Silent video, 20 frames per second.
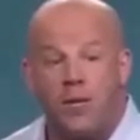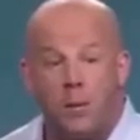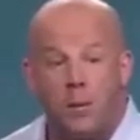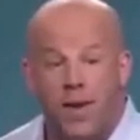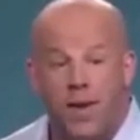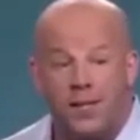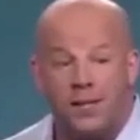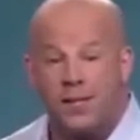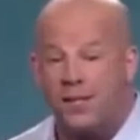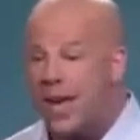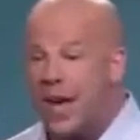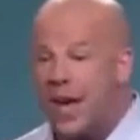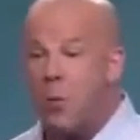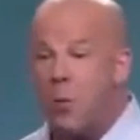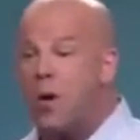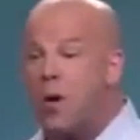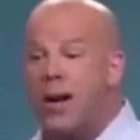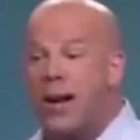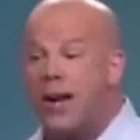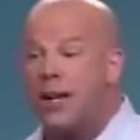in the business. Hey,
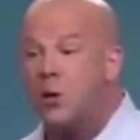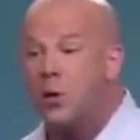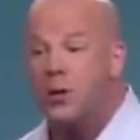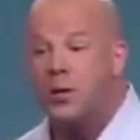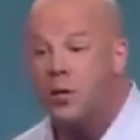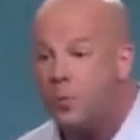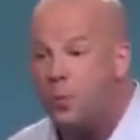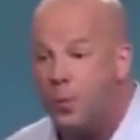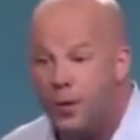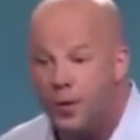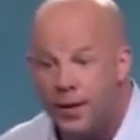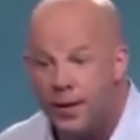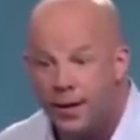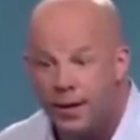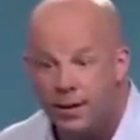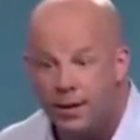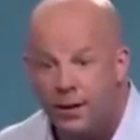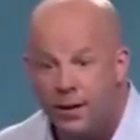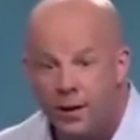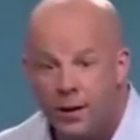what did I do with you, Puya?